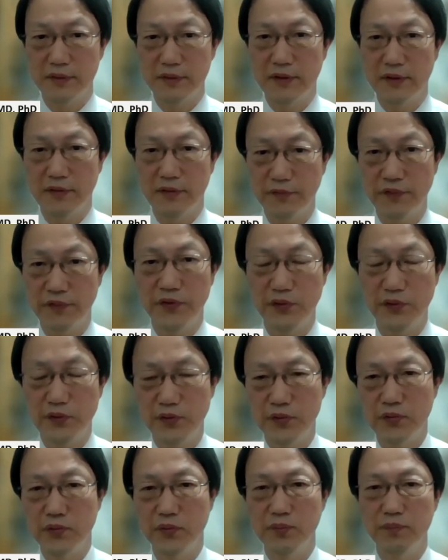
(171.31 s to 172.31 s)
a
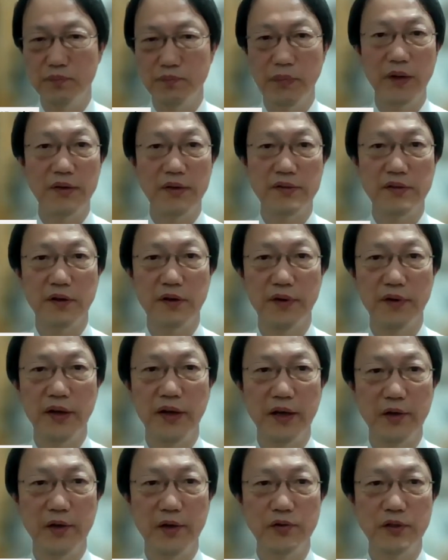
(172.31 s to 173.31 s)
few months of
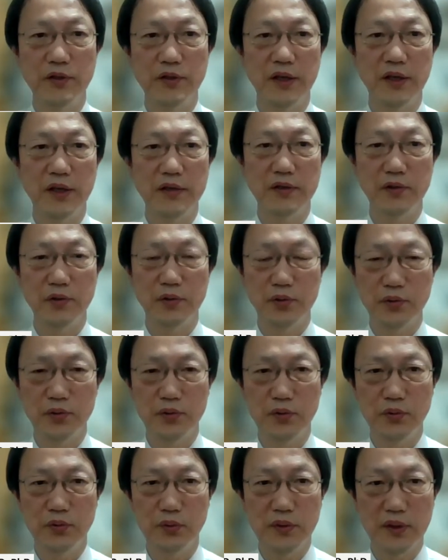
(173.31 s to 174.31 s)
age, then
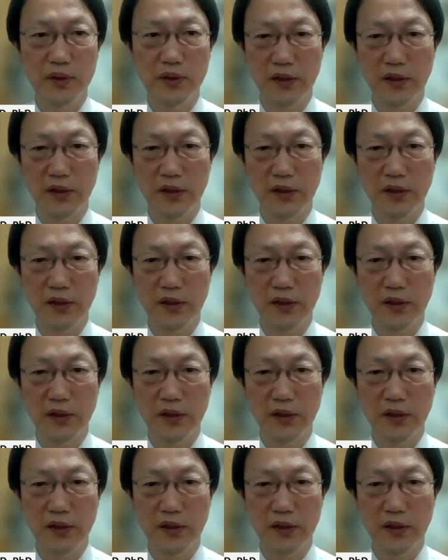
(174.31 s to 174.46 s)
you